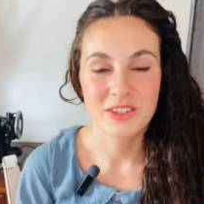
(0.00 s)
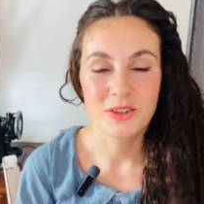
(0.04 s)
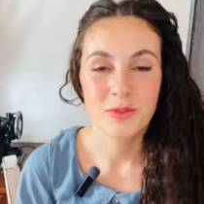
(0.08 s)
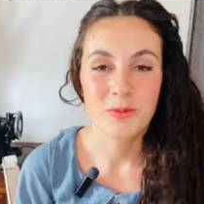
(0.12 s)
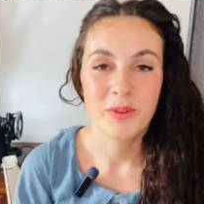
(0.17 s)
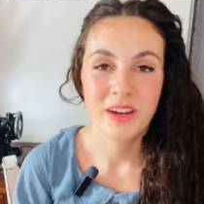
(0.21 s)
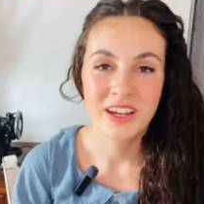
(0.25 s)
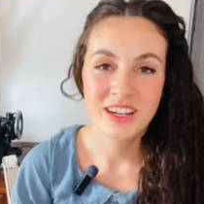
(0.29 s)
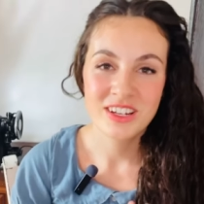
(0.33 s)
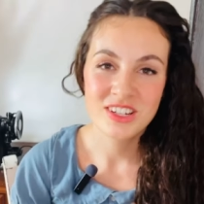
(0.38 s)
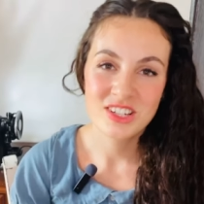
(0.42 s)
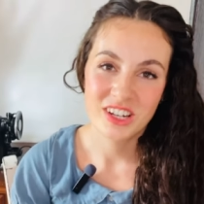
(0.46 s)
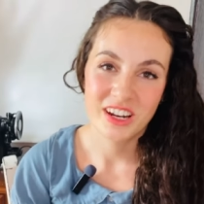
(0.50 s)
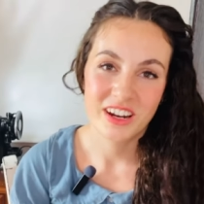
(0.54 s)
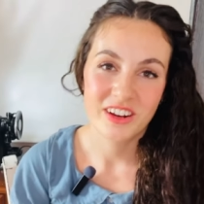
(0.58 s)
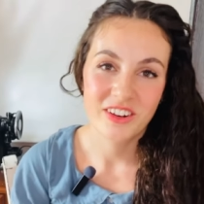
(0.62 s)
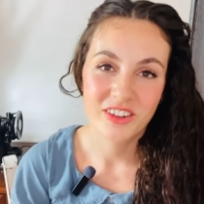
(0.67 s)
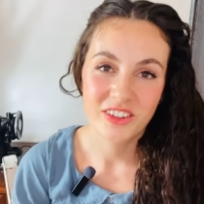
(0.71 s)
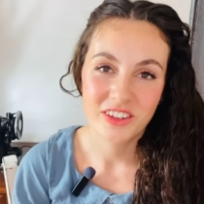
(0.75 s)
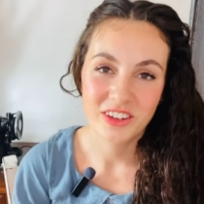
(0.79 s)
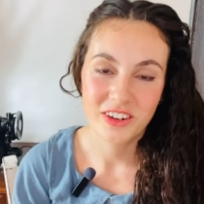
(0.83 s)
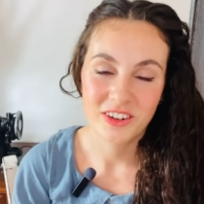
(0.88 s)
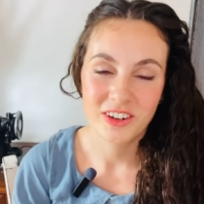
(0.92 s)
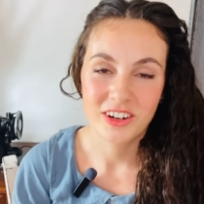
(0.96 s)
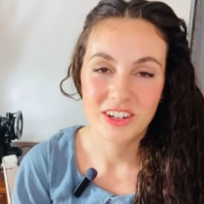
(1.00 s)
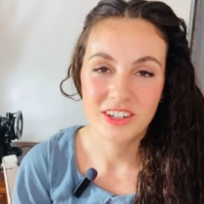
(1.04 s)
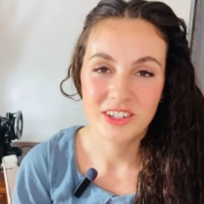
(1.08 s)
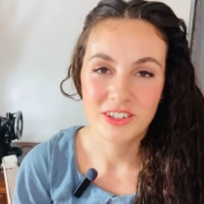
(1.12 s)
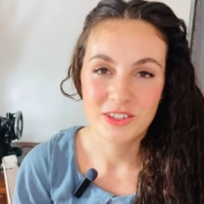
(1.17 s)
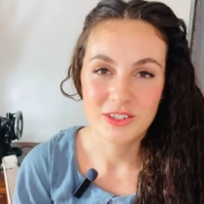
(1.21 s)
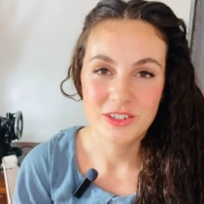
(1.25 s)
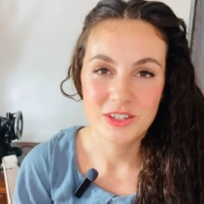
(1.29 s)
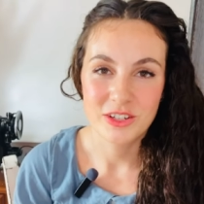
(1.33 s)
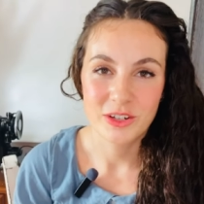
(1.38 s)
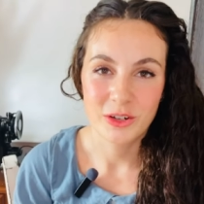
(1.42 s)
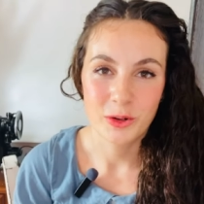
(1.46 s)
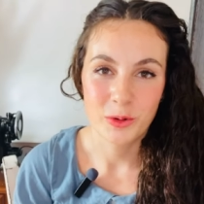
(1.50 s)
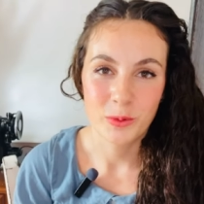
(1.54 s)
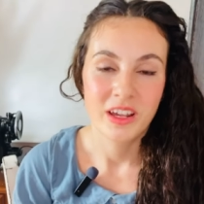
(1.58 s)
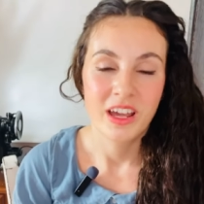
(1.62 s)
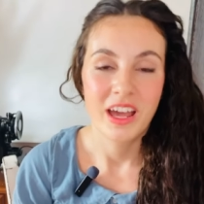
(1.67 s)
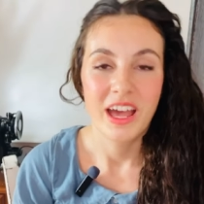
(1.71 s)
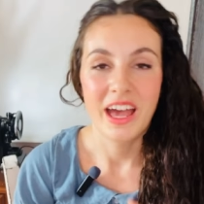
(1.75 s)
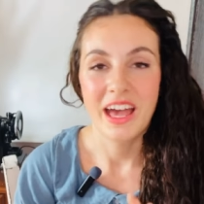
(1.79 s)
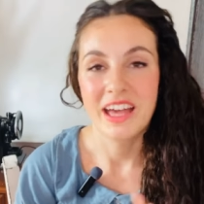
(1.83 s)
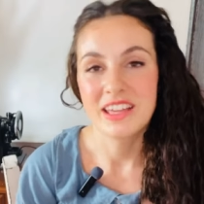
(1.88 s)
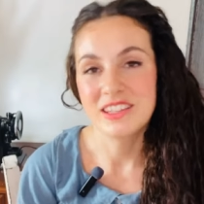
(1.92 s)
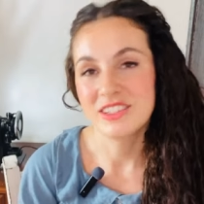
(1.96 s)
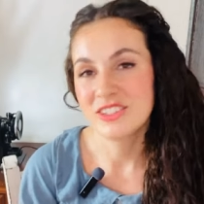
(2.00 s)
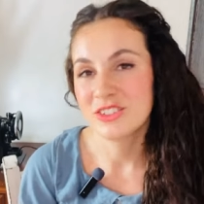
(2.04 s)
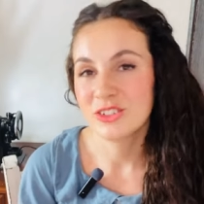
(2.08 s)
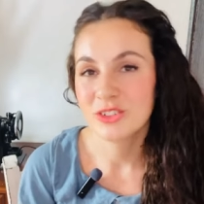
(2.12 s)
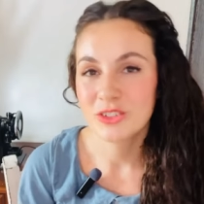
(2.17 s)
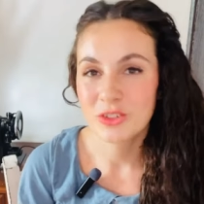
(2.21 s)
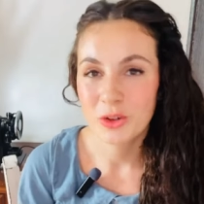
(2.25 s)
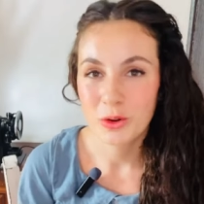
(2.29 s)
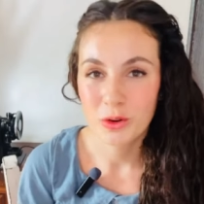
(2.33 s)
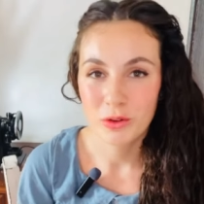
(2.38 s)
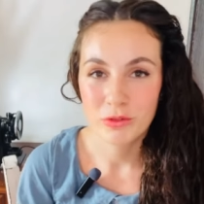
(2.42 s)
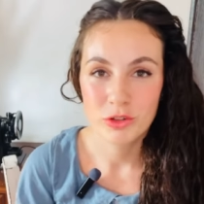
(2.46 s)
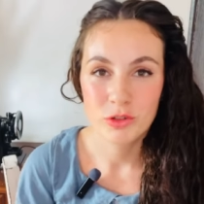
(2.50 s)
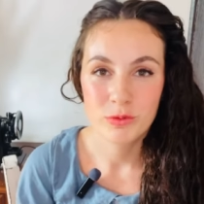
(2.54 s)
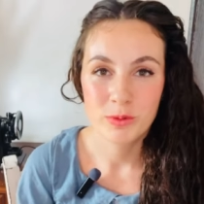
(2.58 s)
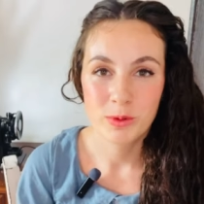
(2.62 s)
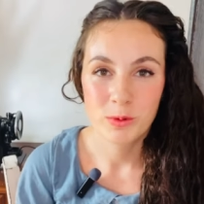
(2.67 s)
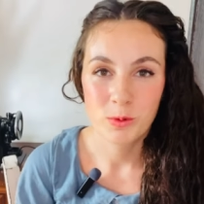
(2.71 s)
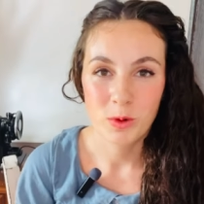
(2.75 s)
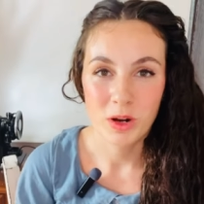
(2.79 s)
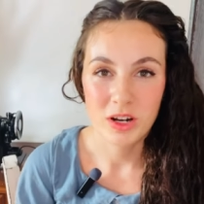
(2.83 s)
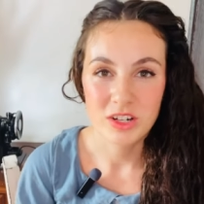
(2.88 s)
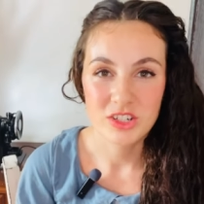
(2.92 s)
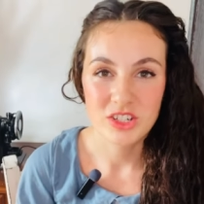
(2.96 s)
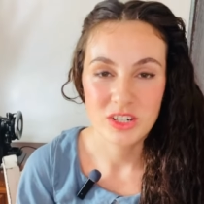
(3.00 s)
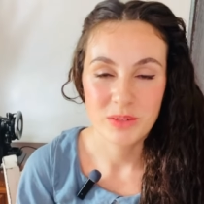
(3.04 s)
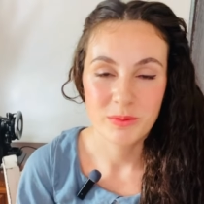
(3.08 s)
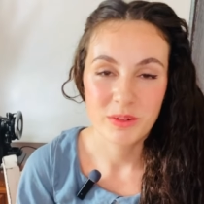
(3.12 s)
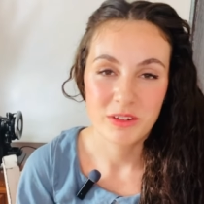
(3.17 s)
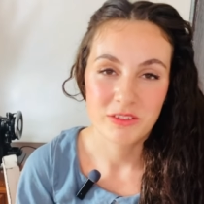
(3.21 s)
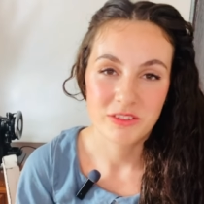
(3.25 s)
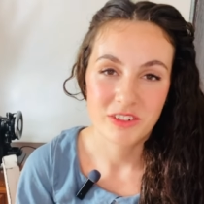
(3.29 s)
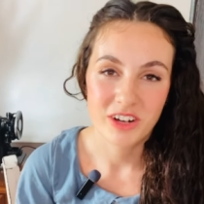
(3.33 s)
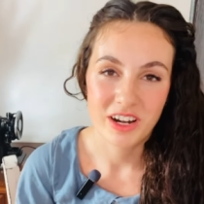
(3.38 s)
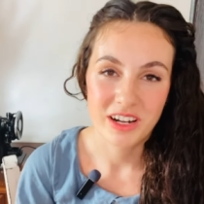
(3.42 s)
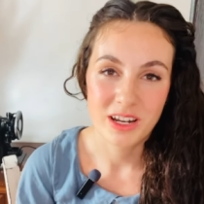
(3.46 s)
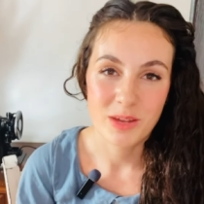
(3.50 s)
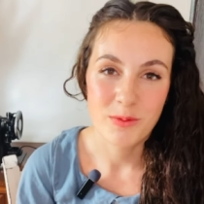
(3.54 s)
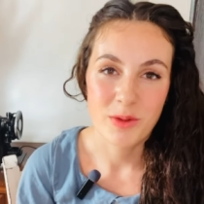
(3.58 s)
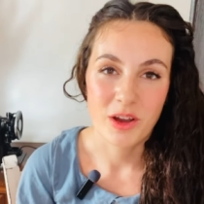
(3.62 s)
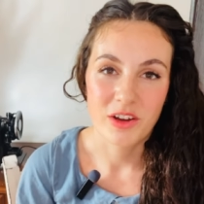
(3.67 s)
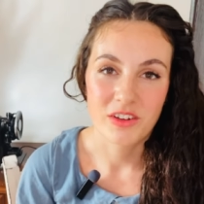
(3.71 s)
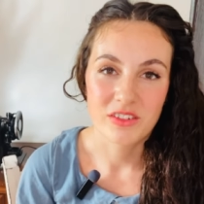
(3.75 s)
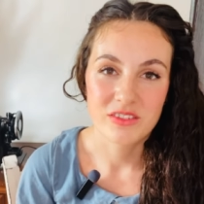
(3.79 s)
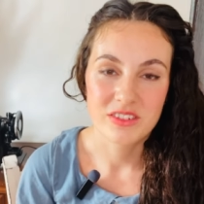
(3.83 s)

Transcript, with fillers: my channel here on YouTube, as you'll know if you've been watching me for any amount of